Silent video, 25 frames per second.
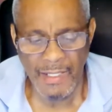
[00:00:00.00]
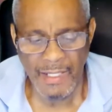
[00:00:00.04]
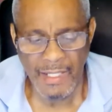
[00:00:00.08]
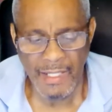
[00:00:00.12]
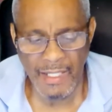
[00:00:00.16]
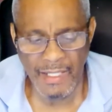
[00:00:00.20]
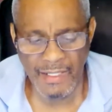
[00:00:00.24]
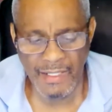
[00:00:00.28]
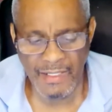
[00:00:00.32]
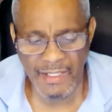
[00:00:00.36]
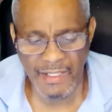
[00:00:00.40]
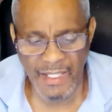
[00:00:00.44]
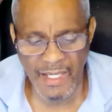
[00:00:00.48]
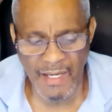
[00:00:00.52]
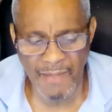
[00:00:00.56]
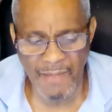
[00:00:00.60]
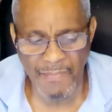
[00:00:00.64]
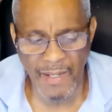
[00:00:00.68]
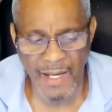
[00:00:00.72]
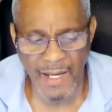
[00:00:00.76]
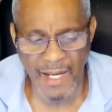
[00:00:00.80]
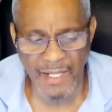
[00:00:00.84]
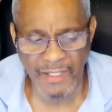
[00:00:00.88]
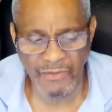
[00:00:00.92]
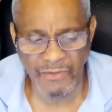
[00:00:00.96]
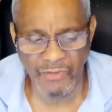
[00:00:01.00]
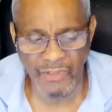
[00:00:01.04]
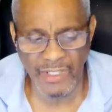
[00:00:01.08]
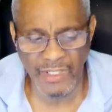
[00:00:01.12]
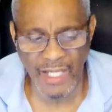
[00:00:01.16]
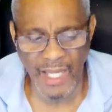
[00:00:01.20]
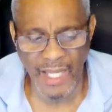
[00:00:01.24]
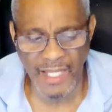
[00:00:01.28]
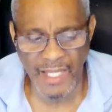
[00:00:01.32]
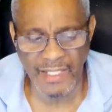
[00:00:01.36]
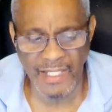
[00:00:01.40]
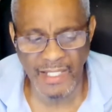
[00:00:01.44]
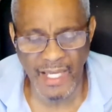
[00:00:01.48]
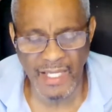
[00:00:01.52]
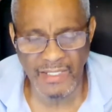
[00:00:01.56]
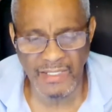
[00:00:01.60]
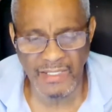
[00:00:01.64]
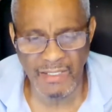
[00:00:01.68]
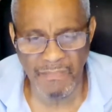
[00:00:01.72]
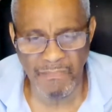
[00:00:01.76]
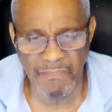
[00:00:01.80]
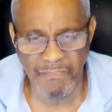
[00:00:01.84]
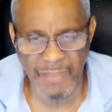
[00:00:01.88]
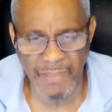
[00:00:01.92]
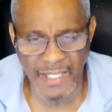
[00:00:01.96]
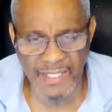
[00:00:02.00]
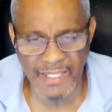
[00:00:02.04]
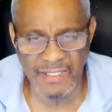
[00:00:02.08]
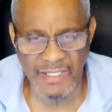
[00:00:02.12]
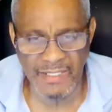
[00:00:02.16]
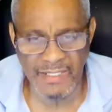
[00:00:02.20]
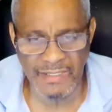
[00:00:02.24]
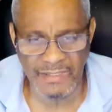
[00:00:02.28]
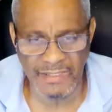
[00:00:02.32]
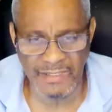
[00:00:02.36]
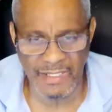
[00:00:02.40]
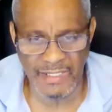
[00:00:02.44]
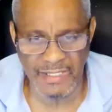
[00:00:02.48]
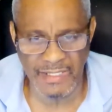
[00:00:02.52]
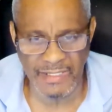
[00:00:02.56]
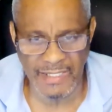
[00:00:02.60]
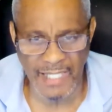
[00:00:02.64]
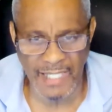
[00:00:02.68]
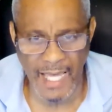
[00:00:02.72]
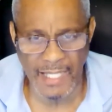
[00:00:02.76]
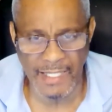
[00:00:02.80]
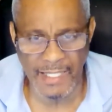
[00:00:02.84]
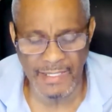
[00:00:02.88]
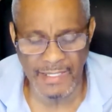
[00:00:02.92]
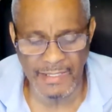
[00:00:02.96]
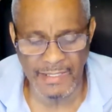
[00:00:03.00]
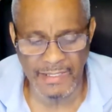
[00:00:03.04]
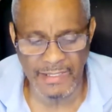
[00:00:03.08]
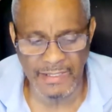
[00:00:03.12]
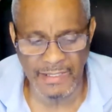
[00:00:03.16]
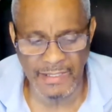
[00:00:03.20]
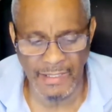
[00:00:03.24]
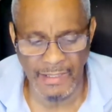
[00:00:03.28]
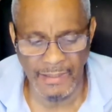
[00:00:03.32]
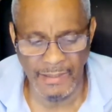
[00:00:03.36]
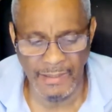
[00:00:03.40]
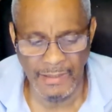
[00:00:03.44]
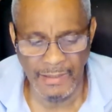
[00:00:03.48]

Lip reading: and thereby create a dependency status